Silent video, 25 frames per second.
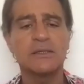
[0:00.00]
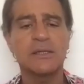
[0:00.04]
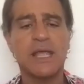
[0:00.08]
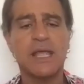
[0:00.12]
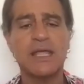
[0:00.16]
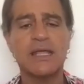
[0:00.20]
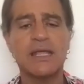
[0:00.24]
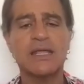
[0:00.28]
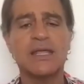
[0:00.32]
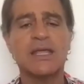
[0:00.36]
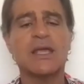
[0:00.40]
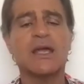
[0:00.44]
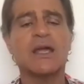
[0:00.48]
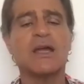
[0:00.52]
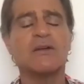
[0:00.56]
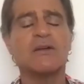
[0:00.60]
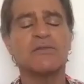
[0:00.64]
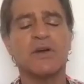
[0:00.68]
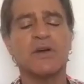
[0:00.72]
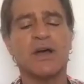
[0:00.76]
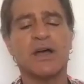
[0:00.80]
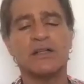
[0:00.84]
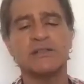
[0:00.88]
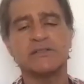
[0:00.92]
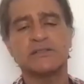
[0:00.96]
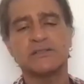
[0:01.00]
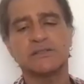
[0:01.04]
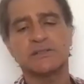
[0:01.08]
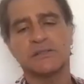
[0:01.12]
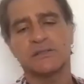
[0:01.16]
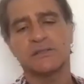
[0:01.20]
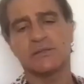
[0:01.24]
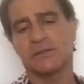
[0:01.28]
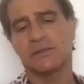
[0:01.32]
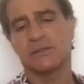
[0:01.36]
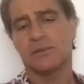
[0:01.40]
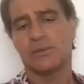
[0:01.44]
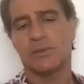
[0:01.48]
take care of us.
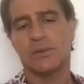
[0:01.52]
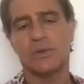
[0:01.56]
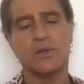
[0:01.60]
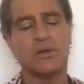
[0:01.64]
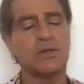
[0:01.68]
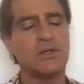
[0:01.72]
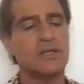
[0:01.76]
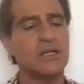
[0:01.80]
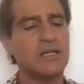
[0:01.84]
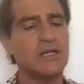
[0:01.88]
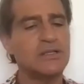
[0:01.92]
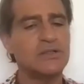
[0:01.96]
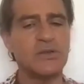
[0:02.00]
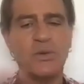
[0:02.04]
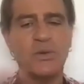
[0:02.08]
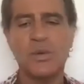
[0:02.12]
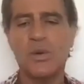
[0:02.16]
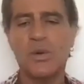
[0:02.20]
We don't need to